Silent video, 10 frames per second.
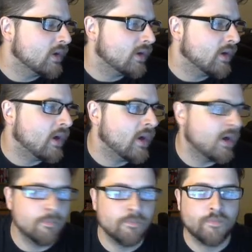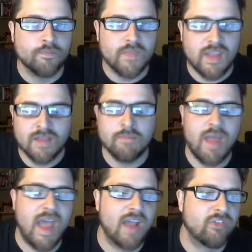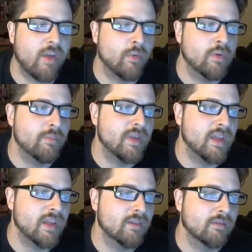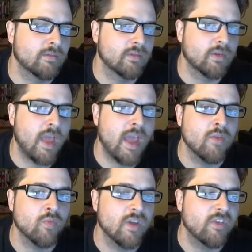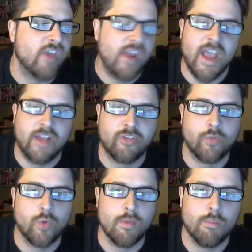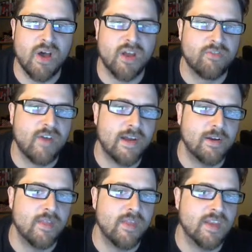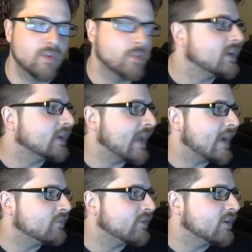In Max, that would be a reset X form modifier, and then you would collapse it.